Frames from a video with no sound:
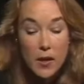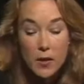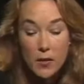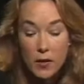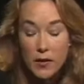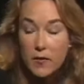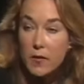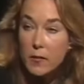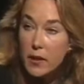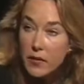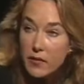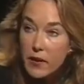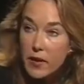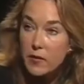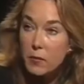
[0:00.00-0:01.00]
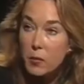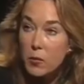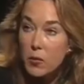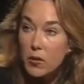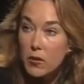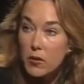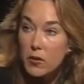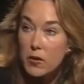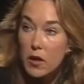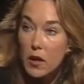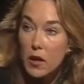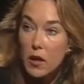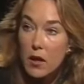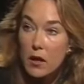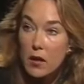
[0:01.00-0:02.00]
you know, it's the biggest export.
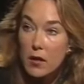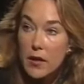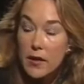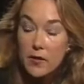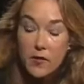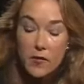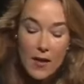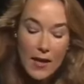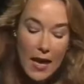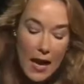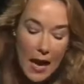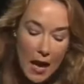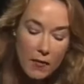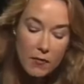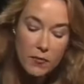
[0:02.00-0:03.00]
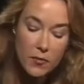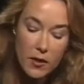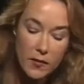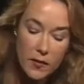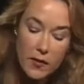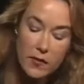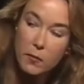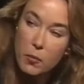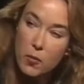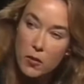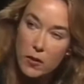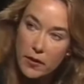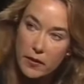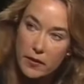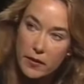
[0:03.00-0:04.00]
Uh, it's they have to at this
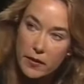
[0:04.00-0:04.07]
point.